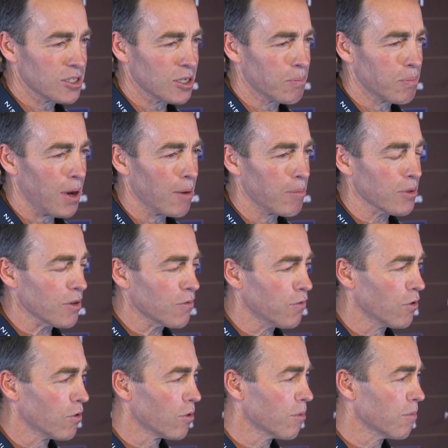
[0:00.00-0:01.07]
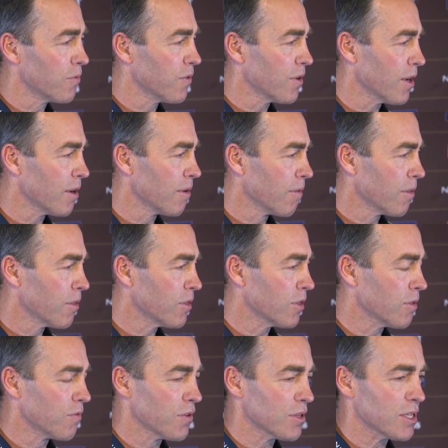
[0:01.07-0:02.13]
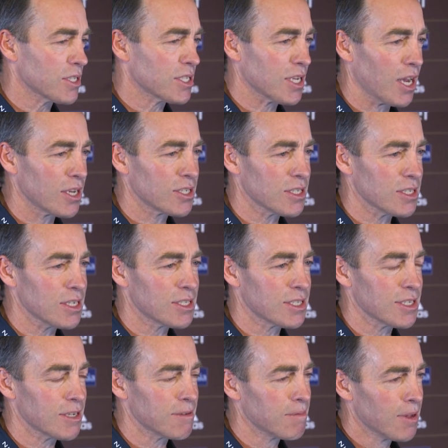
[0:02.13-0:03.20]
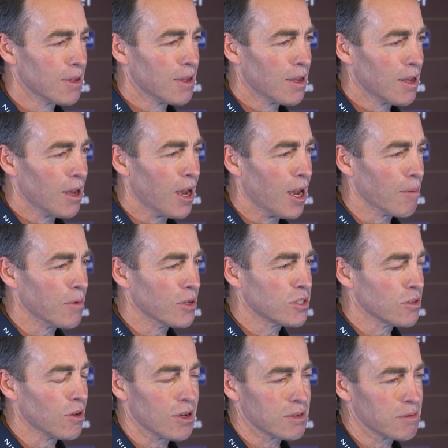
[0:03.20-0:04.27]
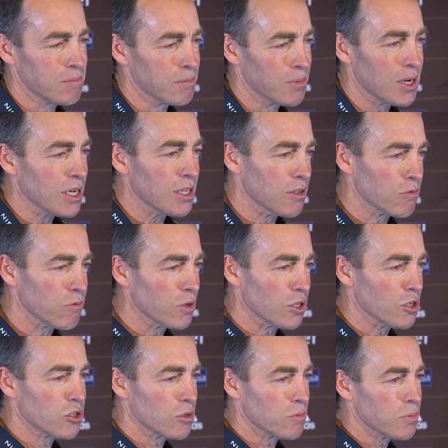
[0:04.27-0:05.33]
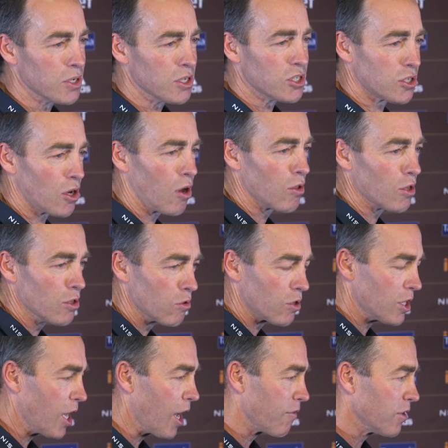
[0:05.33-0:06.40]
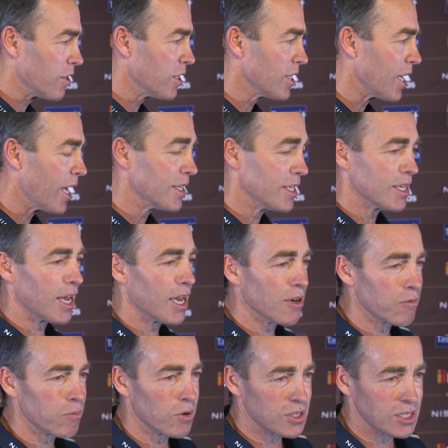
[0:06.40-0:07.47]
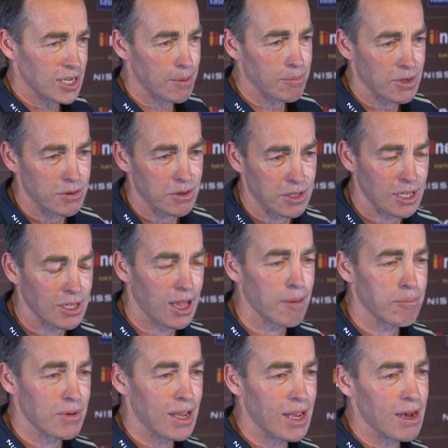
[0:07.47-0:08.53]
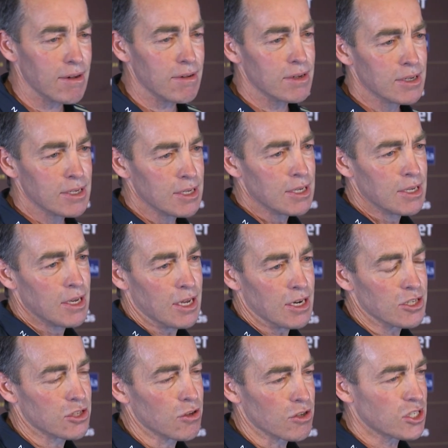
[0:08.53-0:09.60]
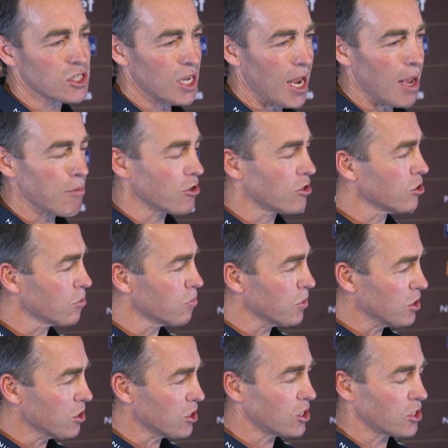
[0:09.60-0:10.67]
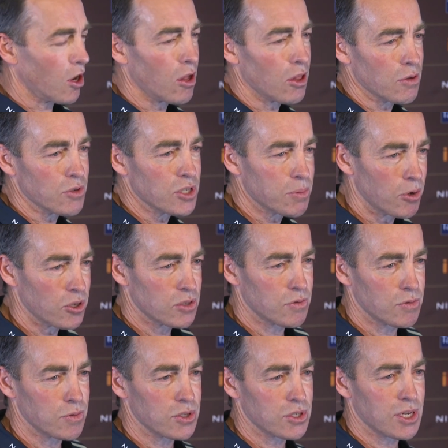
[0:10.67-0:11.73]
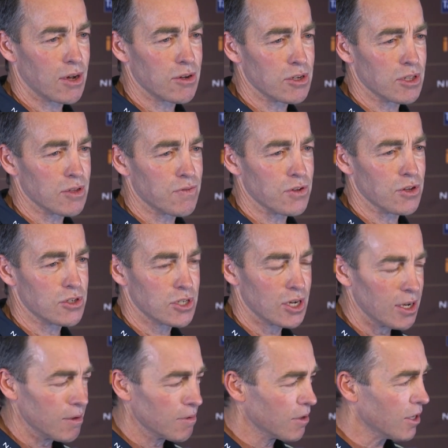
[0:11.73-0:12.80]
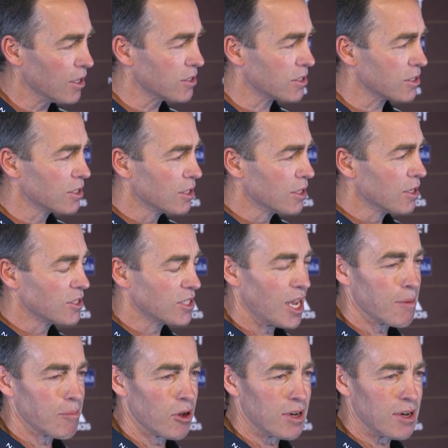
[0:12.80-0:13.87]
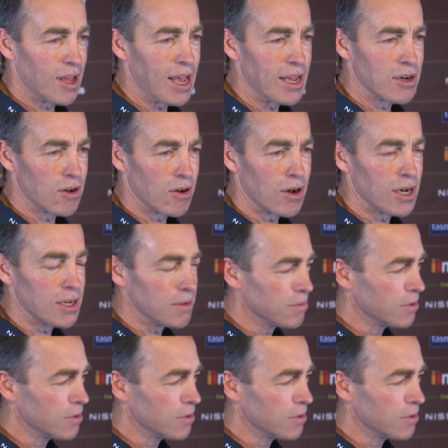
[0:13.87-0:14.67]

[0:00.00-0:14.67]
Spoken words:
public forum for discussion, is that it's not me that really should be solely looking after the day-to-day of what's happening at the club now. And it's not Sam that should be just solely responsible for what's going on in the future. It's Sam and I